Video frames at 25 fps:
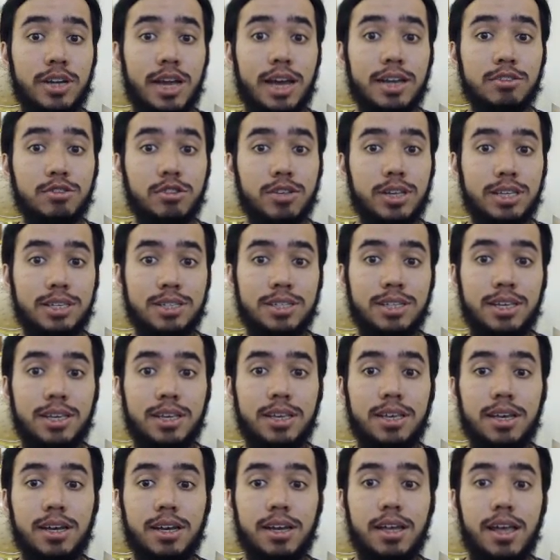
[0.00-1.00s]
as you can see
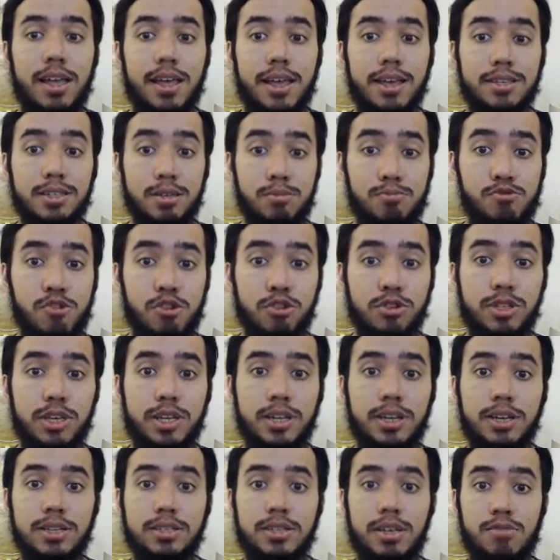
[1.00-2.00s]
here, is a protein
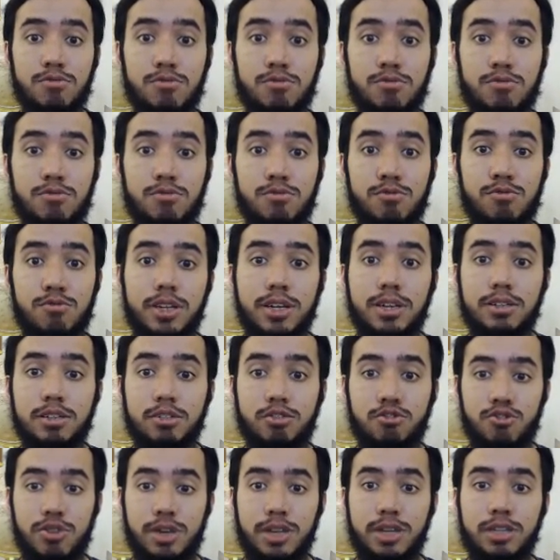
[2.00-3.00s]
that's arranged in
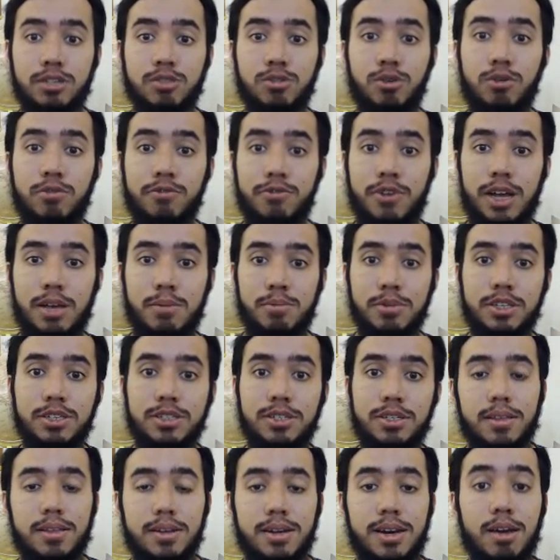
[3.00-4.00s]
strings or fibers.
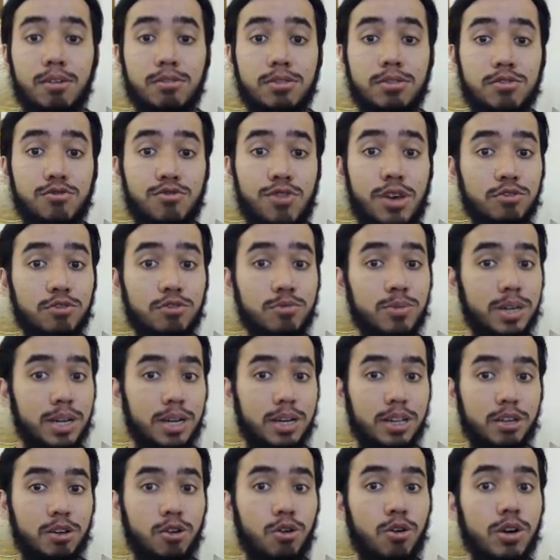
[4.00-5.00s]
Now, its arrangement in the
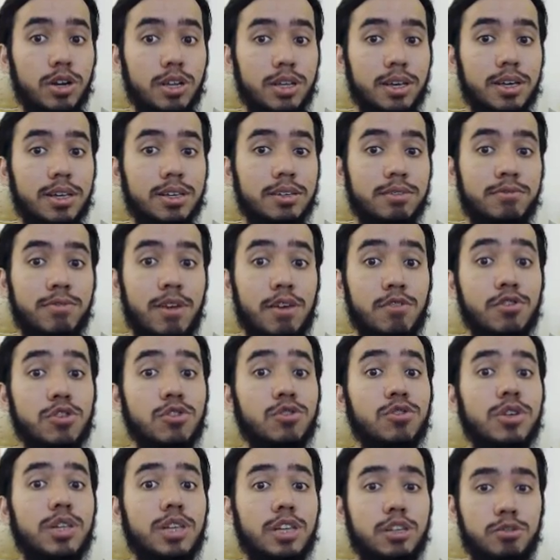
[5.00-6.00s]
cornea is very
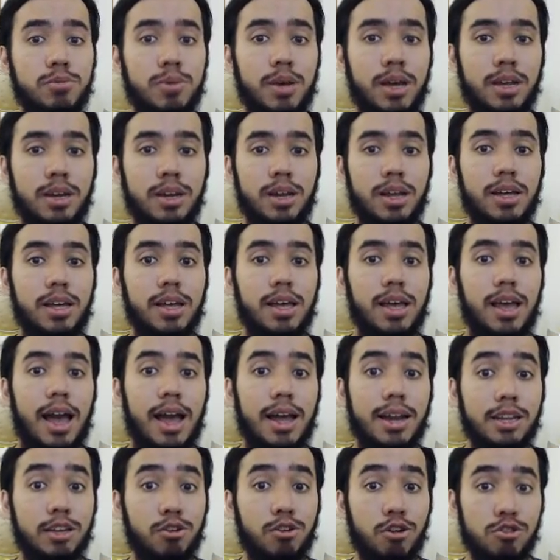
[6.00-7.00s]
unique, subhanAllah, and
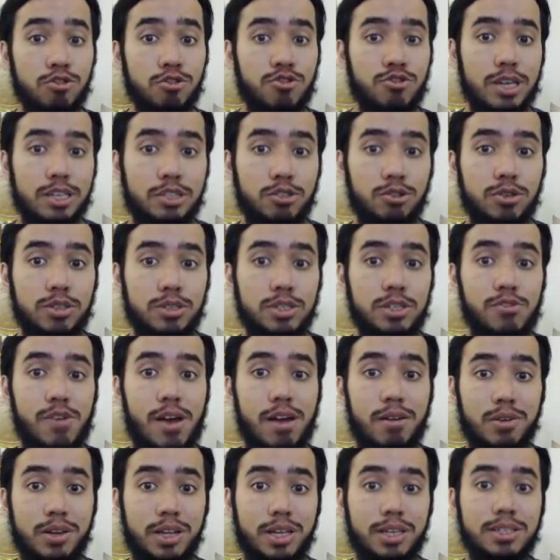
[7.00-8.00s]
in contrast to its
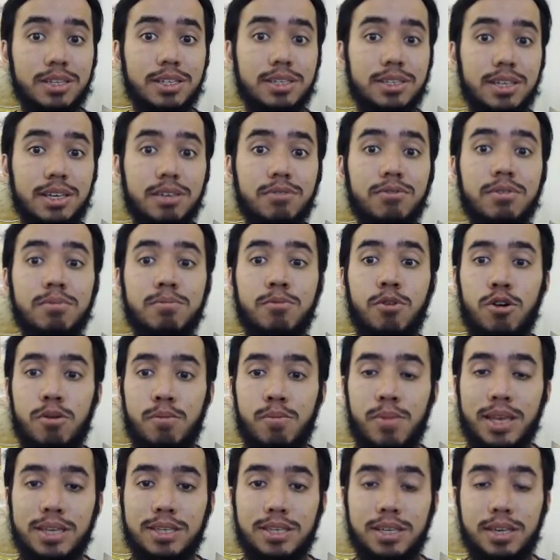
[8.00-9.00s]
surroundings, it's even more
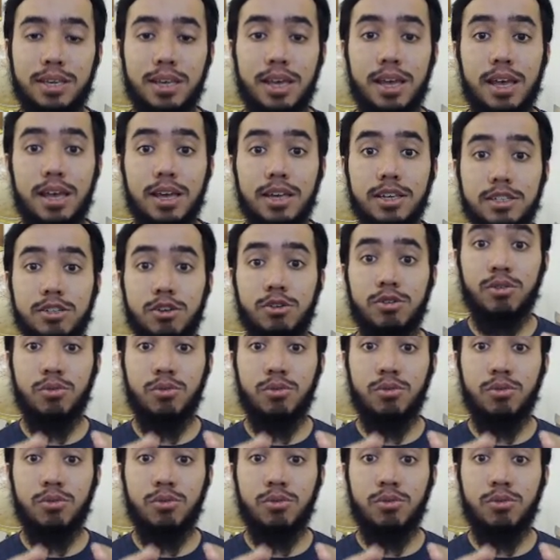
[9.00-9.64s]
amazing. So the